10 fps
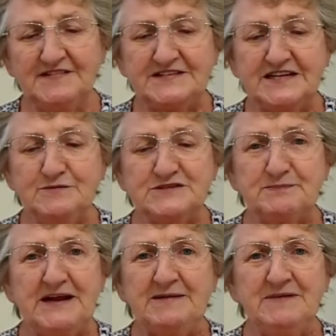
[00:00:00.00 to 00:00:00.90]
that he was
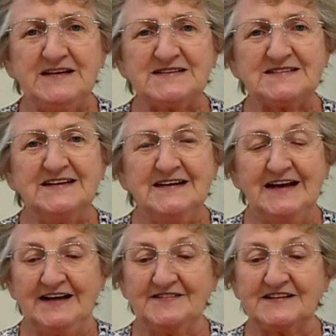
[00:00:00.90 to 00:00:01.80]
blameless
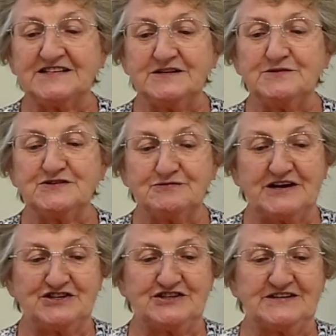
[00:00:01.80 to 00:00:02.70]
and that he was
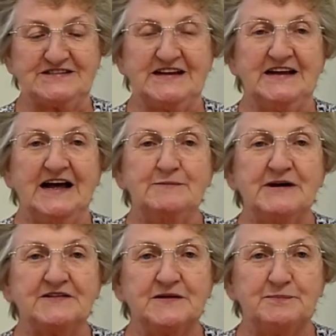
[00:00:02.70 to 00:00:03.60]
righteous
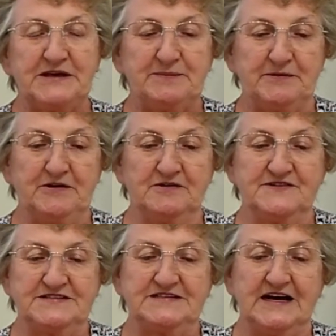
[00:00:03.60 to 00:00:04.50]
among the people of
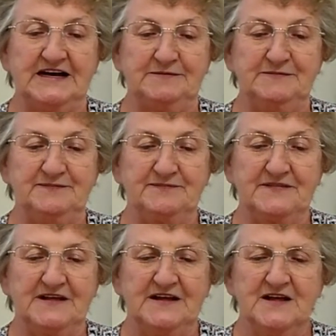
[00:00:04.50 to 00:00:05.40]
his time.
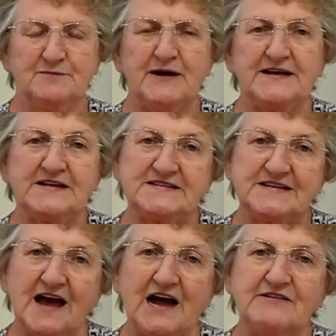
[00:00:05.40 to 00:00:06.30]
By his
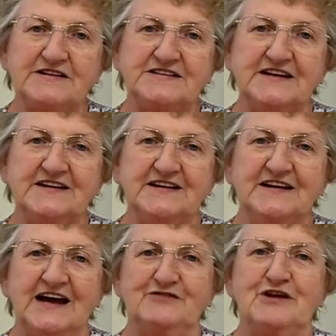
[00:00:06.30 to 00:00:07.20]
character
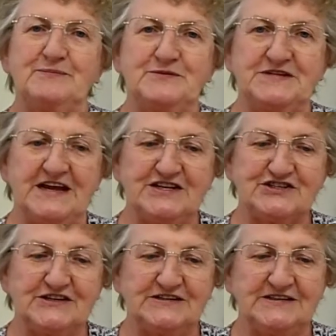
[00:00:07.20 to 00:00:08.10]
and
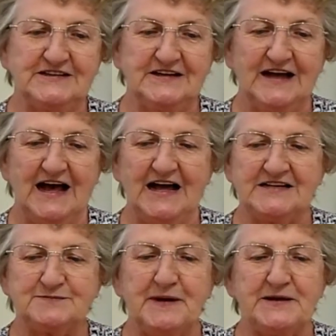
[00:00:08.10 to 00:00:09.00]
reputation
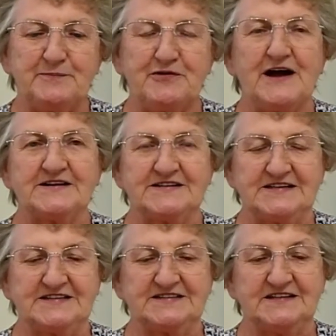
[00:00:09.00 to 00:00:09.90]
and by
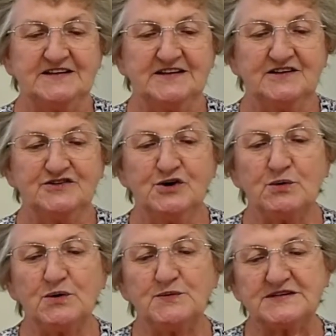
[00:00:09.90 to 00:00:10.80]
practice,
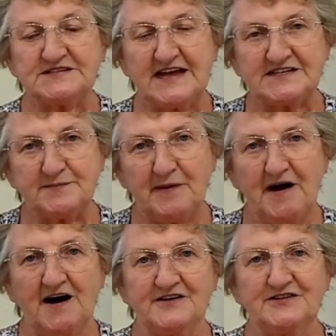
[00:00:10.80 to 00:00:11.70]
Noah was set
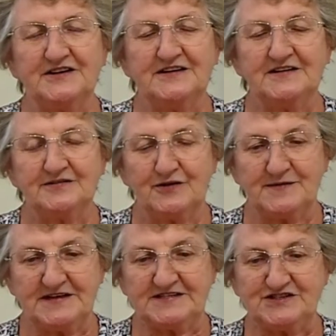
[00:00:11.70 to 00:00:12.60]
apart from
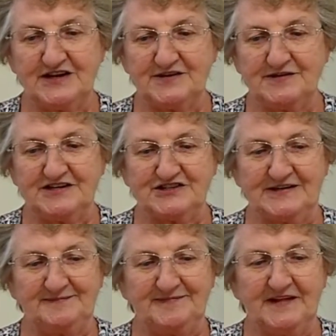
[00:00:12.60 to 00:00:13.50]
his
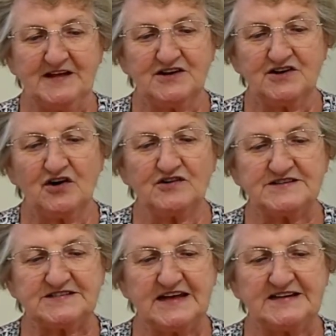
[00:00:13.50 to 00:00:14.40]
generation. God
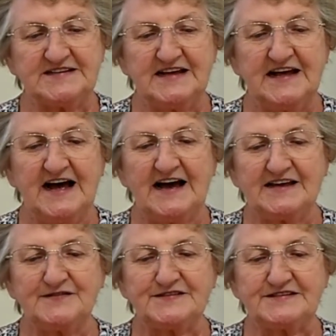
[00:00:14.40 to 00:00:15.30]
said, "I
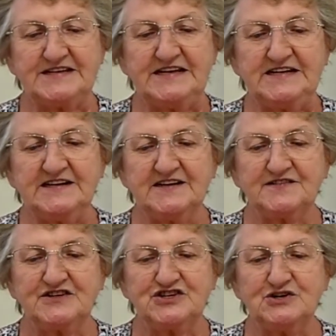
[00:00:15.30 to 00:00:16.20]
have seen
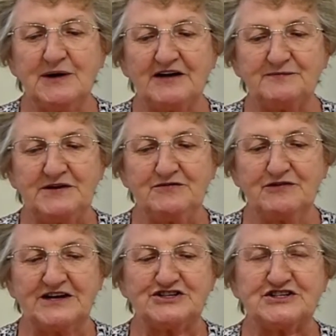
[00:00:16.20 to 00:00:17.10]
that you have been
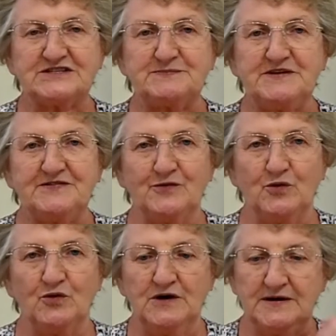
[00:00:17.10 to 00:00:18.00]
righteous
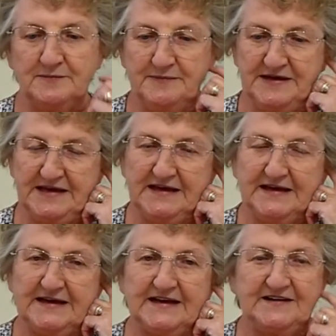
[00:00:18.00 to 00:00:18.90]
before me
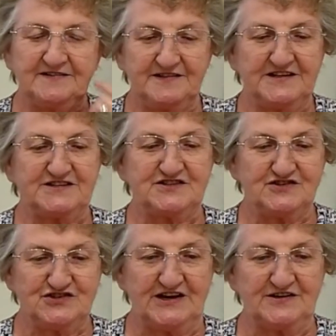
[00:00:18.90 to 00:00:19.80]
in this
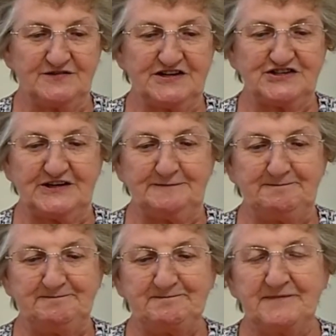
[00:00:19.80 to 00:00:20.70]
generation."
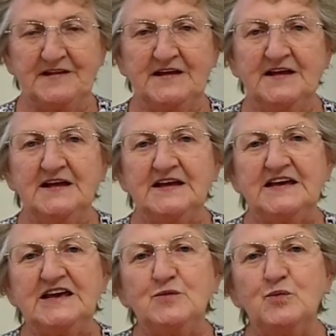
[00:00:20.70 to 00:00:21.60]

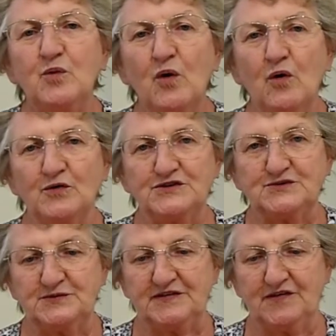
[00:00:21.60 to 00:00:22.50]
He
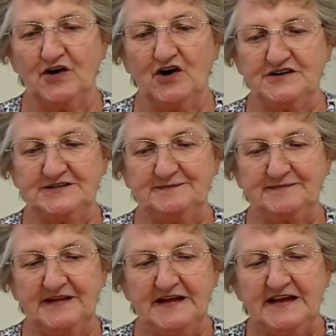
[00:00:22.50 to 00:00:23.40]
walked with God.
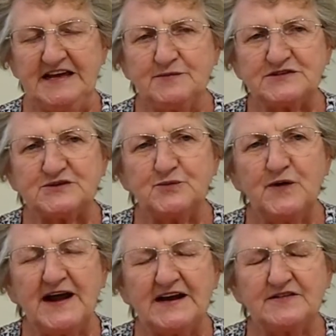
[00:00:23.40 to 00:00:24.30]
He was
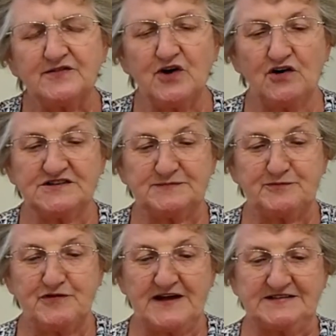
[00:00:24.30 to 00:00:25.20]
aware of God's
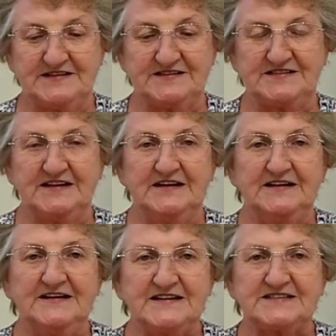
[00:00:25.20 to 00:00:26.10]
presence,
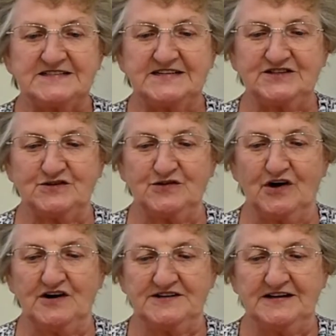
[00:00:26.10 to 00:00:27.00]
listening to
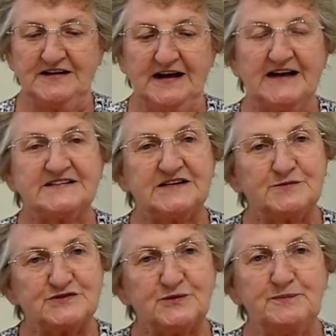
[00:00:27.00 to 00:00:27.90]
God, and he
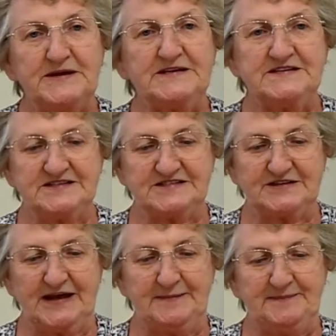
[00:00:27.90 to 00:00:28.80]
was obedient
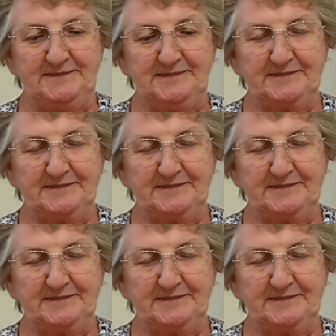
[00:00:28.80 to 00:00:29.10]
to him.